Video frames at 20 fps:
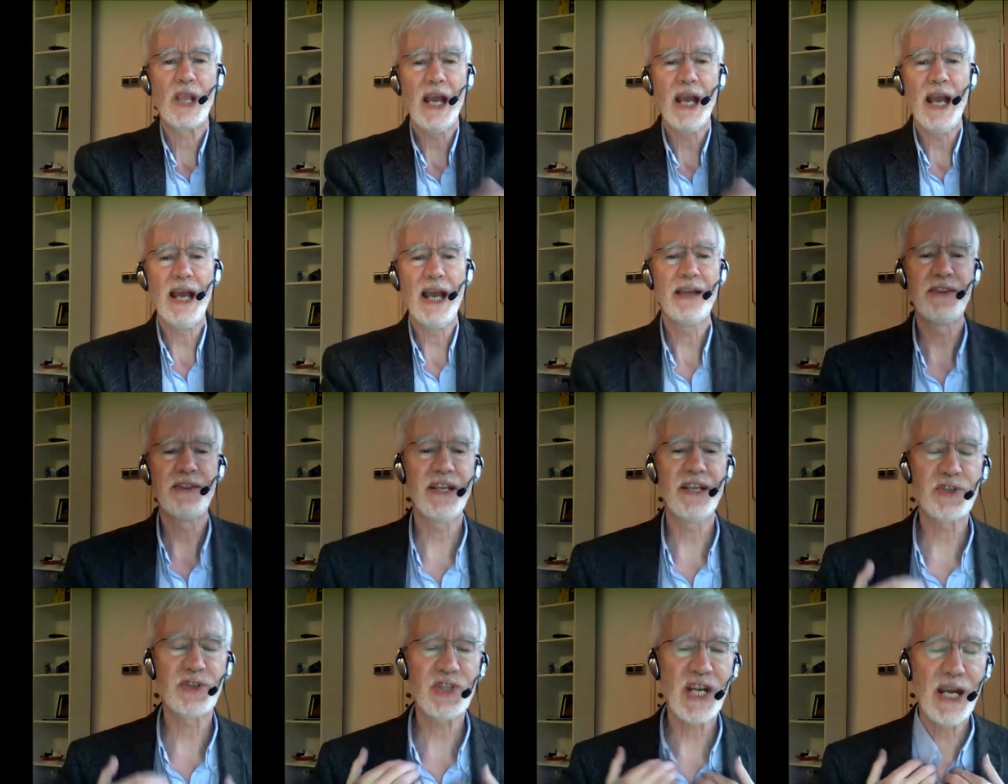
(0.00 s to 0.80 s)
And
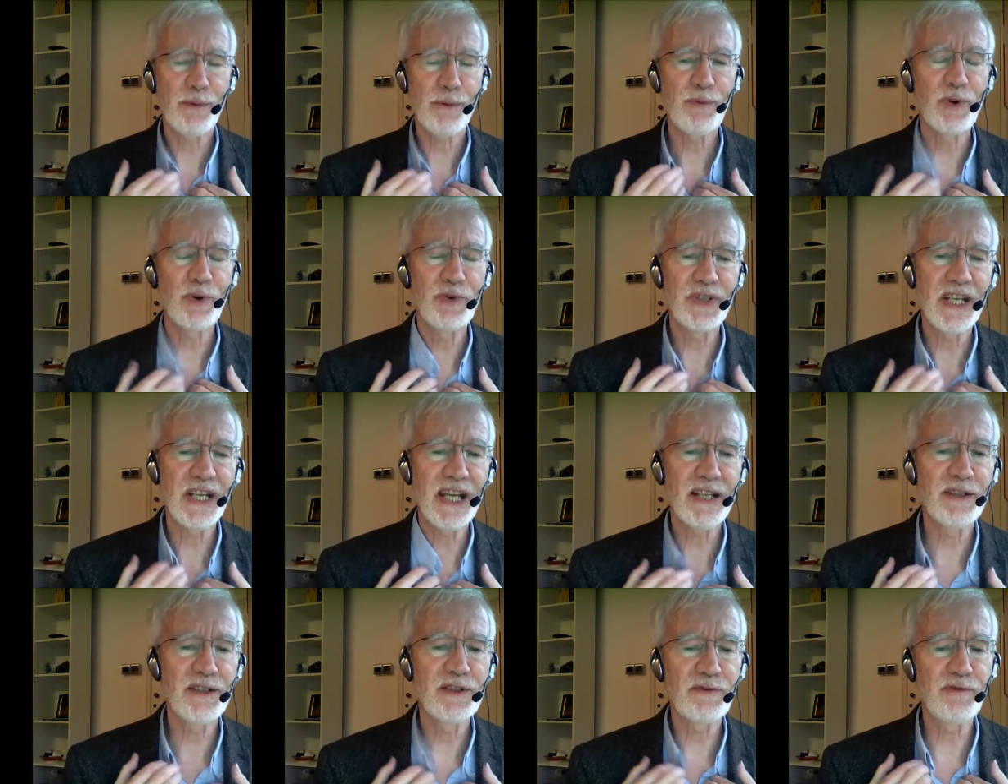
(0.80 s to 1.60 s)
then tap on the
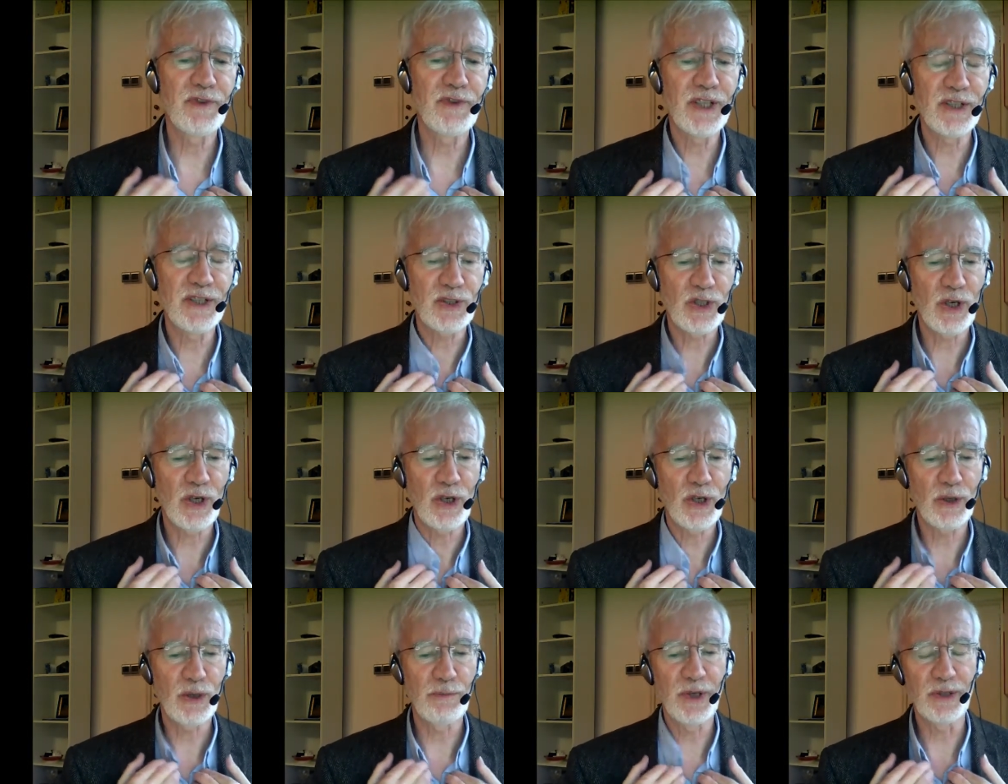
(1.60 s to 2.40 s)
ends of these
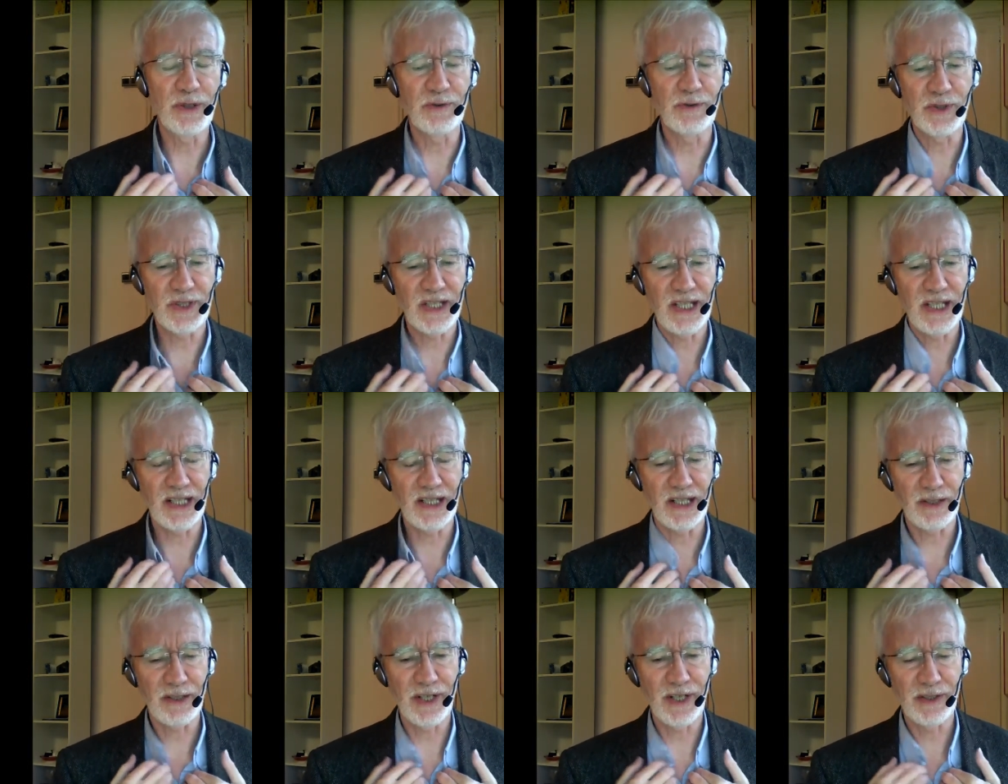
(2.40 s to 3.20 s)
collarbones
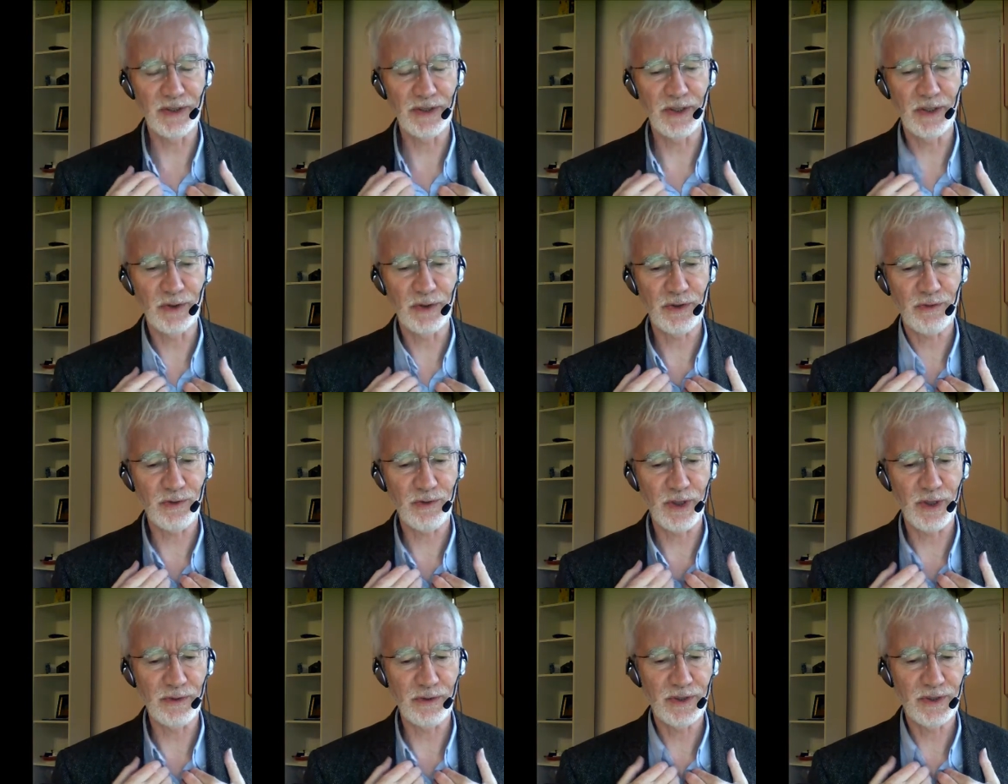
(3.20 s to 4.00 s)
here under your
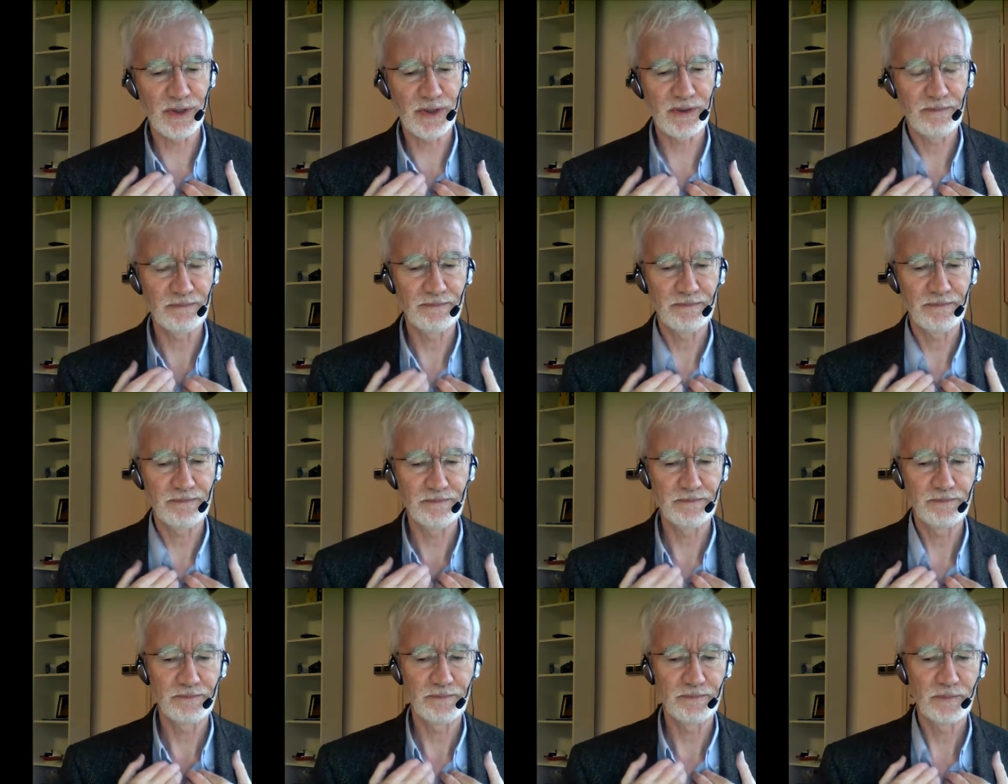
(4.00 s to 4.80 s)
throat.
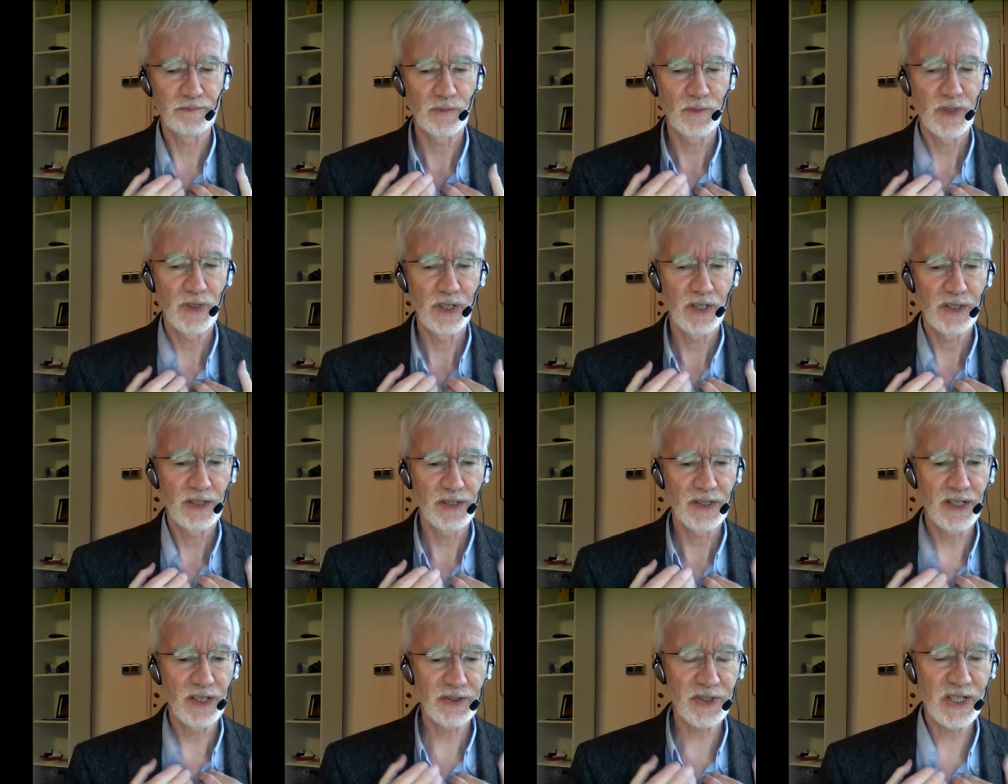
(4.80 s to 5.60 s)

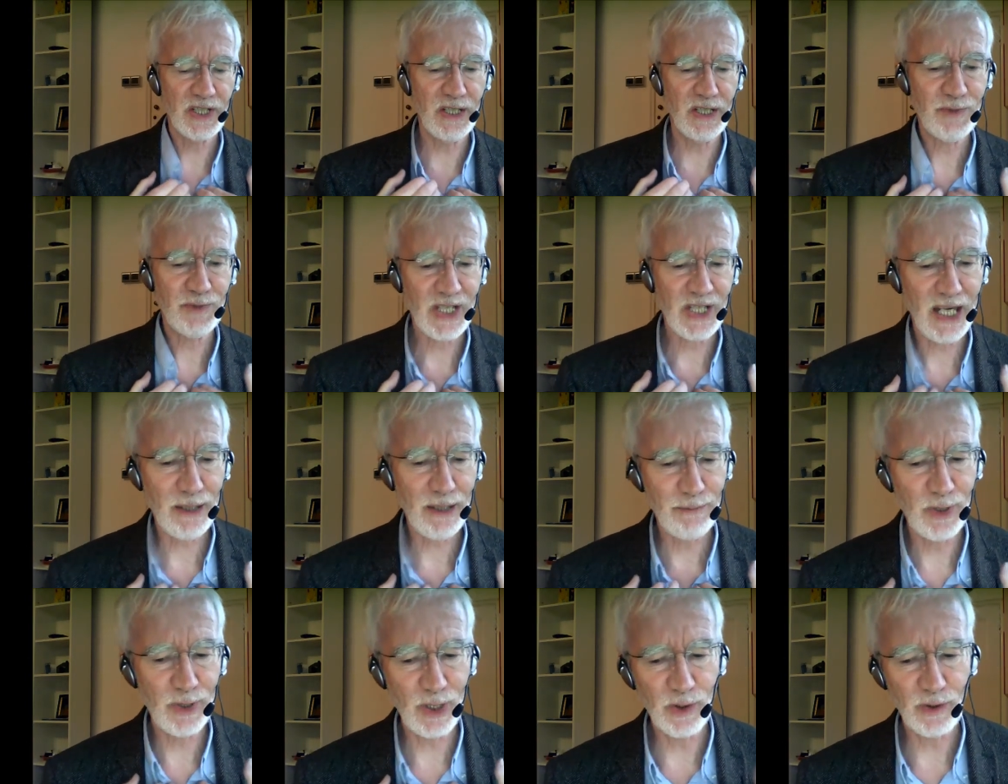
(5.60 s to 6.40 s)
Just keep
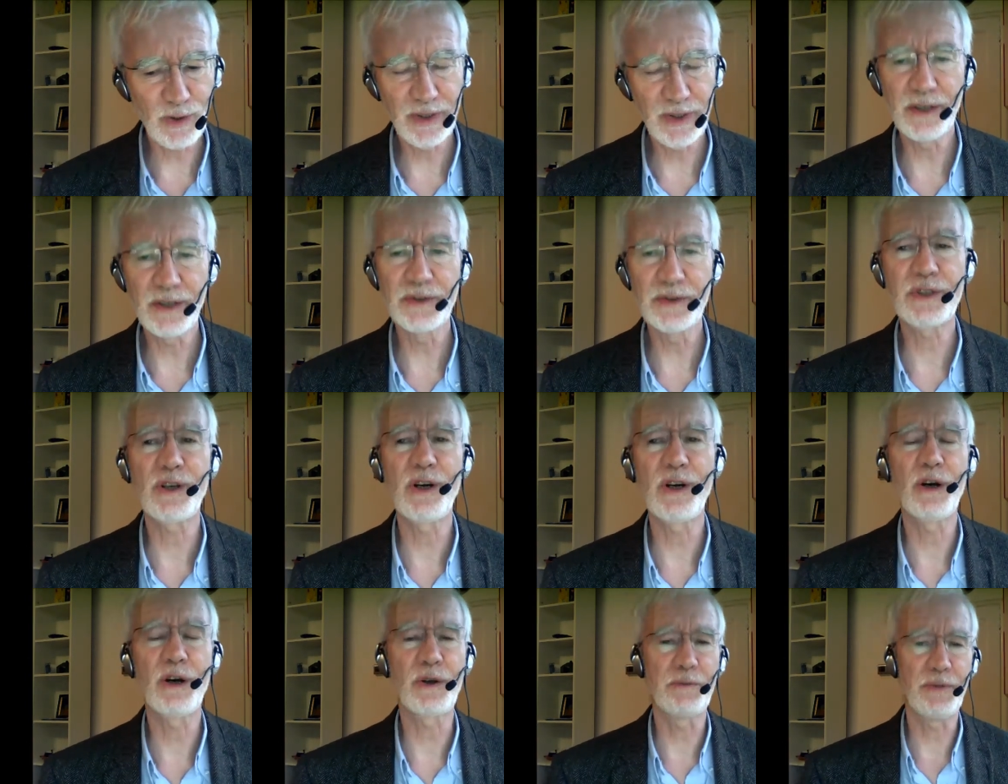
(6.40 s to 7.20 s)
tapping on those
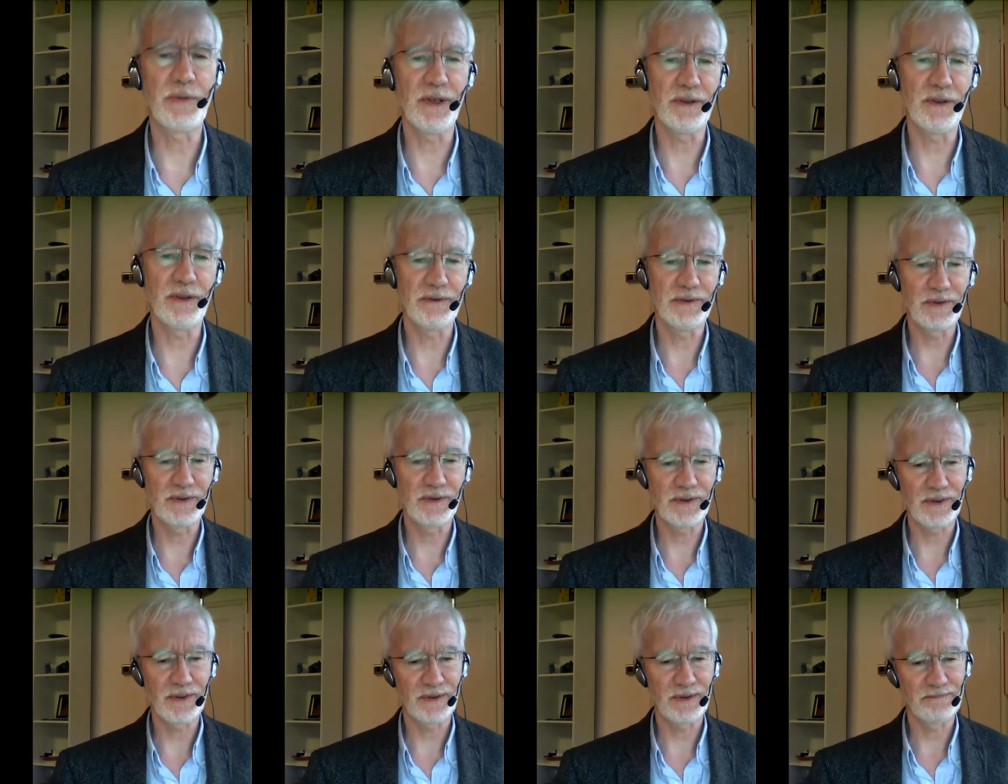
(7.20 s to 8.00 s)

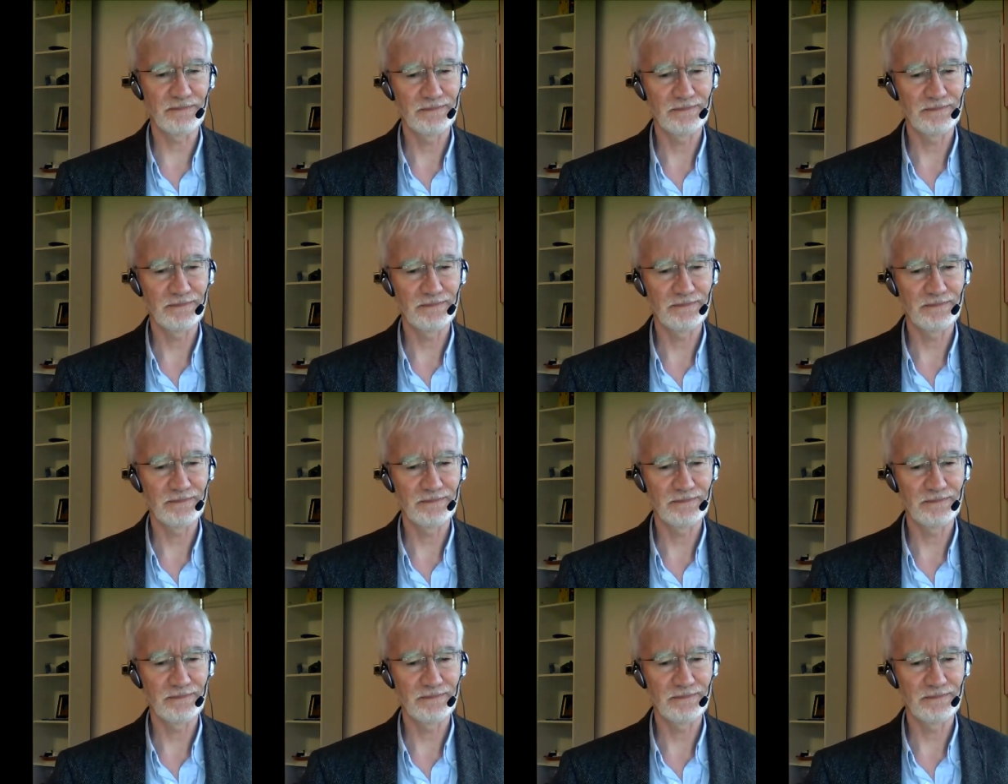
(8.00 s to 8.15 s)
collarbones.